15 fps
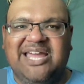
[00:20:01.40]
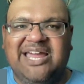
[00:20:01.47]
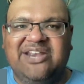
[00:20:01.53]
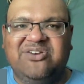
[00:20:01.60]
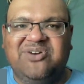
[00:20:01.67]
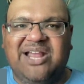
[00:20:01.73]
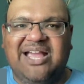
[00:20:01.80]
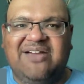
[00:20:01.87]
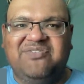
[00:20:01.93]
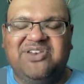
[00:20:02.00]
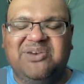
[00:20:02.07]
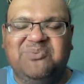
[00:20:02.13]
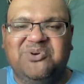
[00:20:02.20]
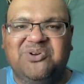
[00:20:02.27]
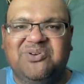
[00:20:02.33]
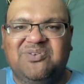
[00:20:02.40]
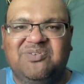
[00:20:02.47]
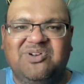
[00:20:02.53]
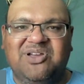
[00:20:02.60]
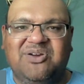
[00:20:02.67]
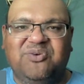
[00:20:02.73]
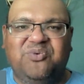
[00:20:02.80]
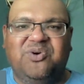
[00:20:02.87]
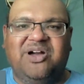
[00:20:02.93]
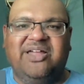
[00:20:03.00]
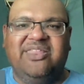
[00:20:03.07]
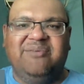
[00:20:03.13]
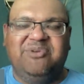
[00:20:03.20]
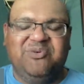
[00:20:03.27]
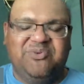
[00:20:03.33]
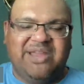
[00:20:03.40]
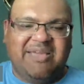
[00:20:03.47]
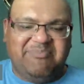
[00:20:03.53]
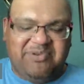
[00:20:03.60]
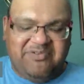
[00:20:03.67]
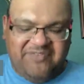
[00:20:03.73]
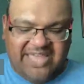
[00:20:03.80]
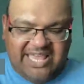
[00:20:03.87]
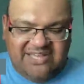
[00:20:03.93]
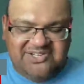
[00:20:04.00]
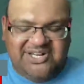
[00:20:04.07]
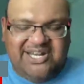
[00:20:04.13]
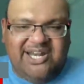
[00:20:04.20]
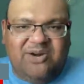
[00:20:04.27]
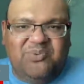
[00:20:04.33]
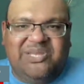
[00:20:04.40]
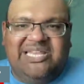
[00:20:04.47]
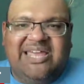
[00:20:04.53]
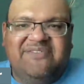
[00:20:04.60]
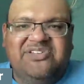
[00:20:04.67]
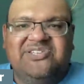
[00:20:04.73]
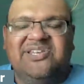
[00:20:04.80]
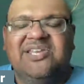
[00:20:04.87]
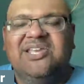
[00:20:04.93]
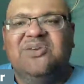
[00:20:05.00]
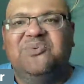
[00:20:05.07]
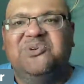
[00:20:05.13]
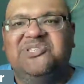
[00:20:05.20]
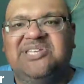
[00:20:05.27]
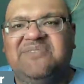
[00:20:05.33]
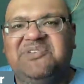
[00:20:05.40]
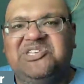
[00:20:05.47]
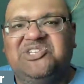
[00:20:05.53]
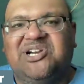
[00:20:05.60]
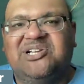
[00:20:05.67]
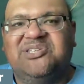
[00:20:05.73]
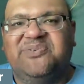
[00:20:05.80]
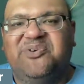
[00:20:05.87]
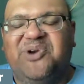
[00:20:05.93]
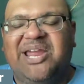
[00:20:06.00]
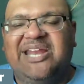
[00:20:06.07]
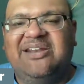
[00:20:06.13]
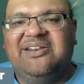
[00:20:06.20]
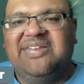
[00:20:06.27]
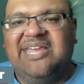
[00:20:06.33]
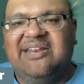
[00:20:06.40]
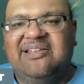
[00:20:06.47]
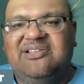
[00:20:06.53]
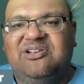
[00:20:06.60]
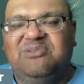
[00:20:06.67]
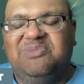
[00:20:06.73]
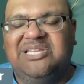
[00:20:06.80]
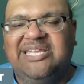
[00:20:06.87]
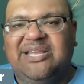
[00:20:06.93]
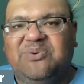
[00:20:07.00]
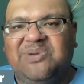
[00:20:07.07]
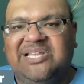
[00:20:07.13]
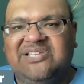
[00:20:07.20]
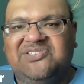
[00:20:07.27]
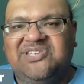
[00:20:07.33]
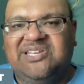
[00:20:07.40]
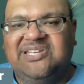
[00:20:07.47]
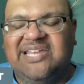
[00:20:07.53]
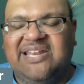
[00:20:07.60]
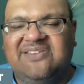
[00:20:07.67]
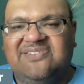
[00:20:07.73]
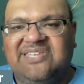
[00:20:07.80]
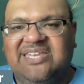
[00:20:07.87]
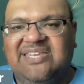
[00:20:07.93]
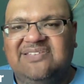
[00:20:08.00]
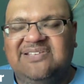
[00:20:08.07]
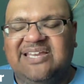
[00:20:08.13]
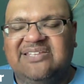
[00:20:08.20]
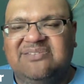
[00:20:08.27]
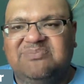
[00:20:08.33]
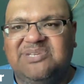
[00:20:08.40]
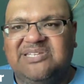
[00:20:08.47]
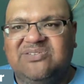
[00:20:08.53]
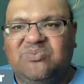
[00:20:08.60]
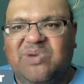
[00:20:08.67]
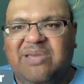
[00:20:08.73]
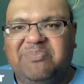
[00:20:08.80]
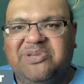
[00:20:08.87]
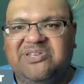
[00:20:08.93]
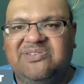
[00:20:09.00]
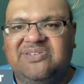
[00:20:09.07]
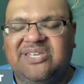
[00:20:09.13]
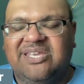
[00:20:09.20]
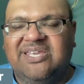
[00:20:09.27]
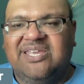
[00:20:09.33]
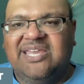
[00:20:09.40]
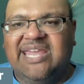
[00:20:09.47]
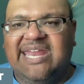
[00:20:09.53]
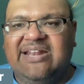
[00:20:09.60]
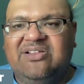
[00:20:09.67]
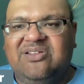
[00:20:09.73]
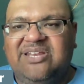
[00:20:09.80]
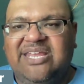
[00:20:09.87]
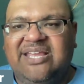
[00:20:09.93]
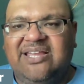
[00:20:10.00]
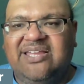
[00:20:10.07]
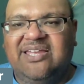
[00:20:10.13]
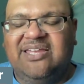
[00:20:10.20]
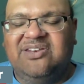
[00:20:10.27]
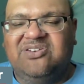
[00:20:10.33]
but not draft, and we'll go on them in rapid fashion here. Will Levis, we'll see if he starts over Ryan Tannehill or Malik Willis in Tennessee. He's got some decent weapons, including